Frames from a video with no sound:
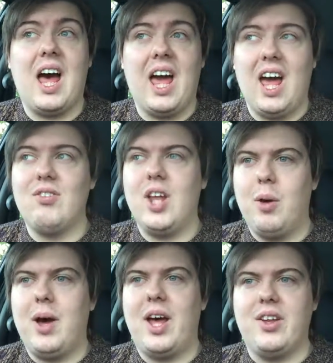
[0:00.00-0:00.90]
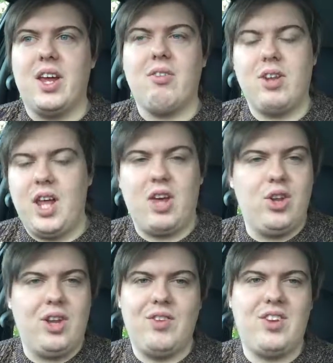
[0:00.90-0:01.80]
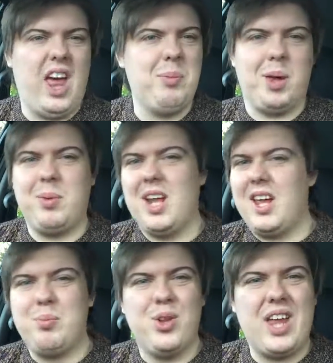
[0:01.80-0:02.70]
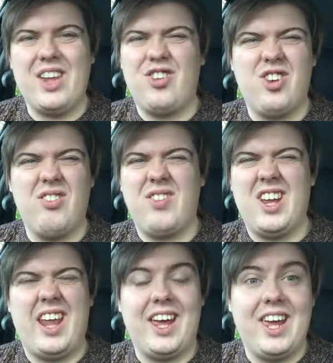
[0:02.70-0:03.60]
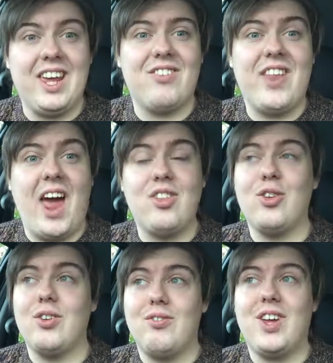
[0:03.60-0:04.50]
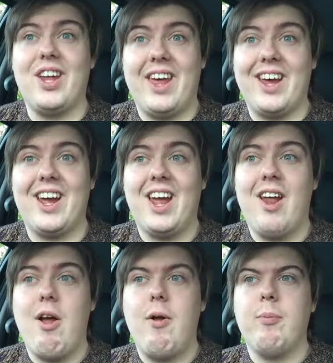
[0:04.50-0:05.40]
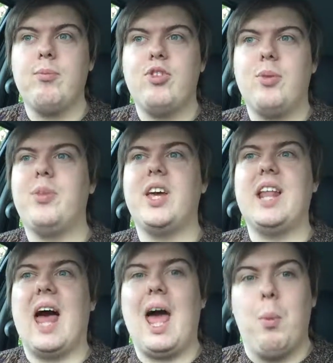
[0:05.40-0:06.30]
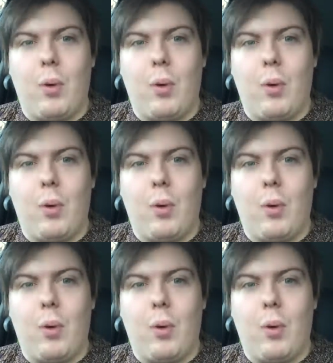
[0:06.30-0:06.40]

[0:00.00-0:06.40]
I have no idea, and they could even tell me and be like, but that doesn't feel like a gift, that doesn't feel like something that I